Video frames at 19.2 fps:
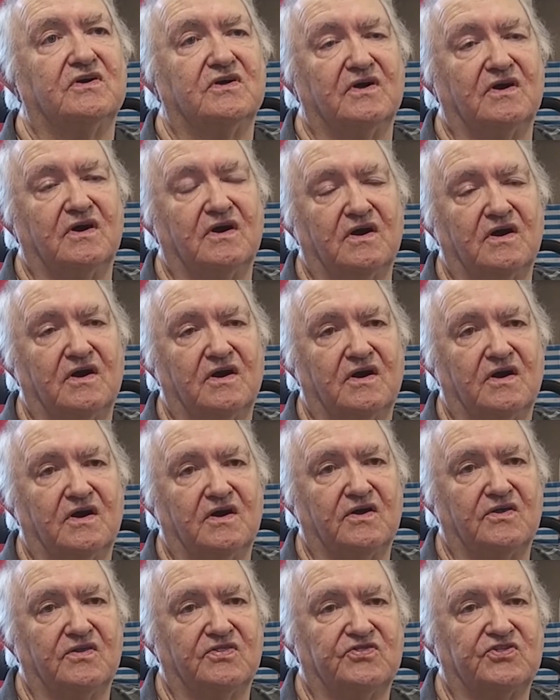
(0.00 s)

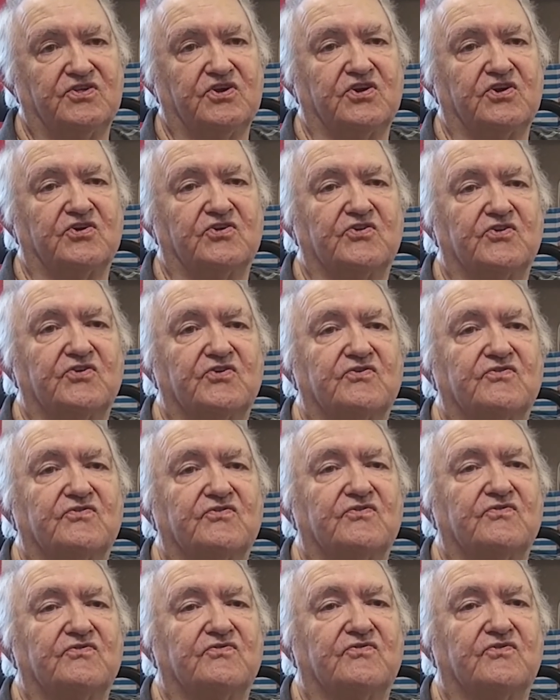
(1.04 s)
uh, theater
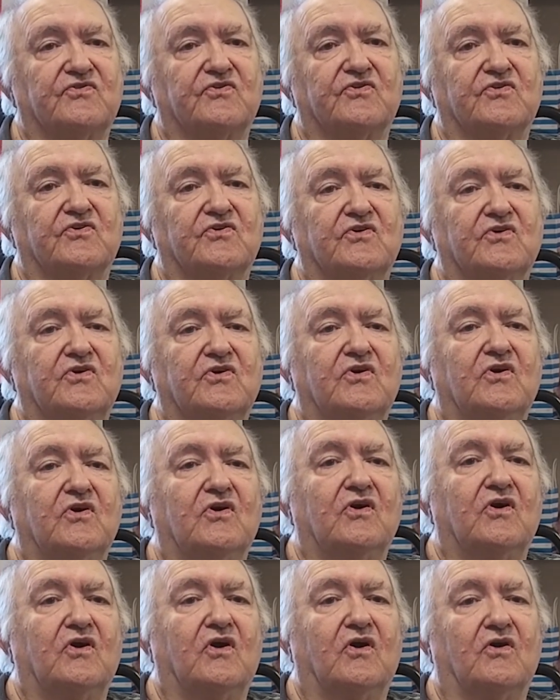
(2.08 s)
for
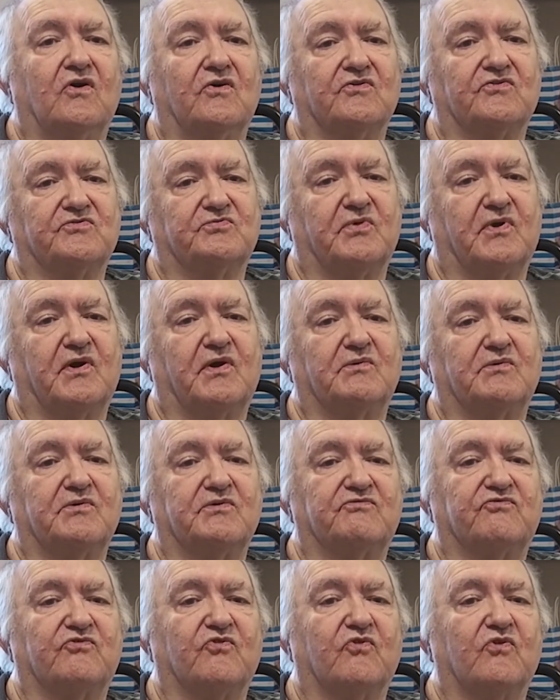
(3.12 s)
almost probably
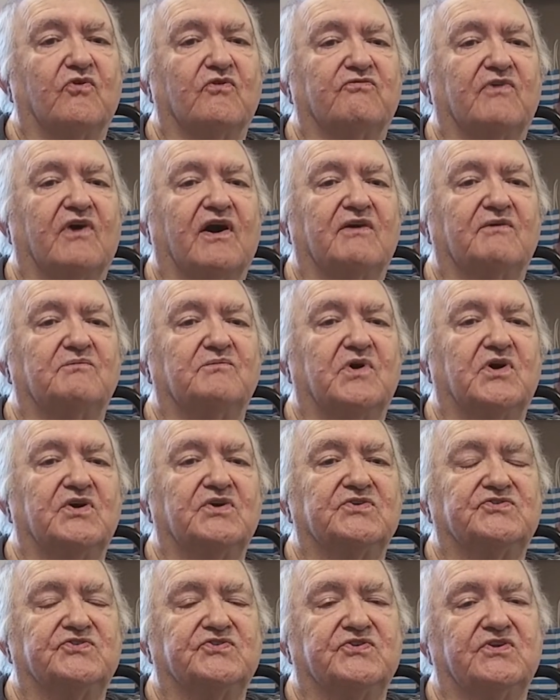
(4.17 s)
four or five
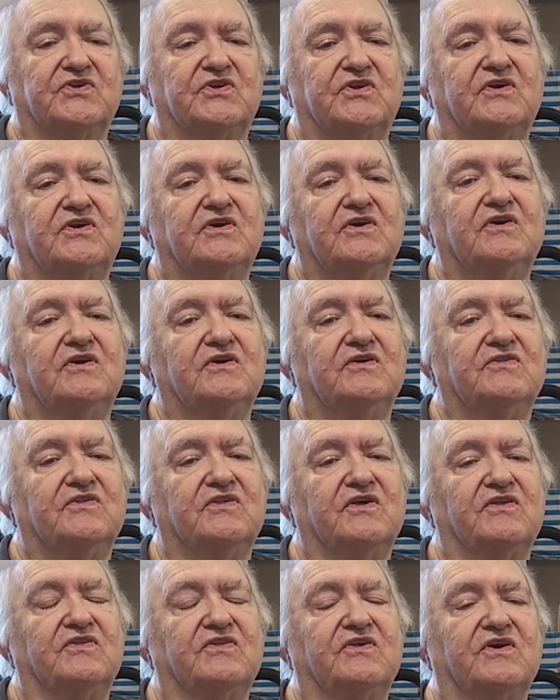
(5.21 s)
months, and
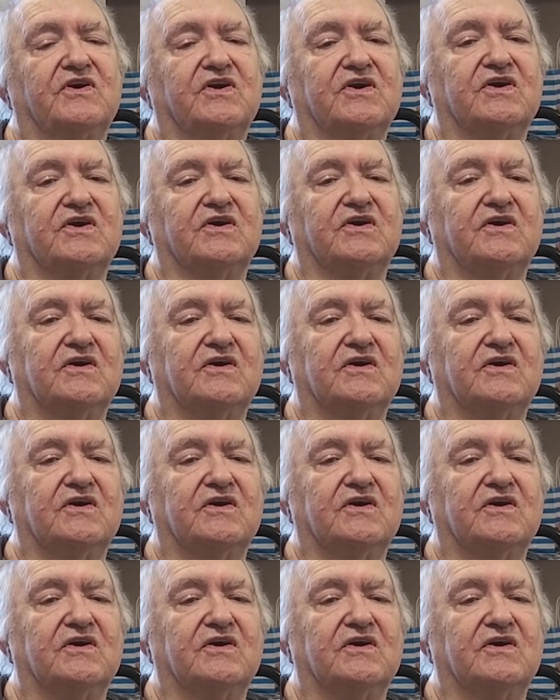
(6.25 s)
then they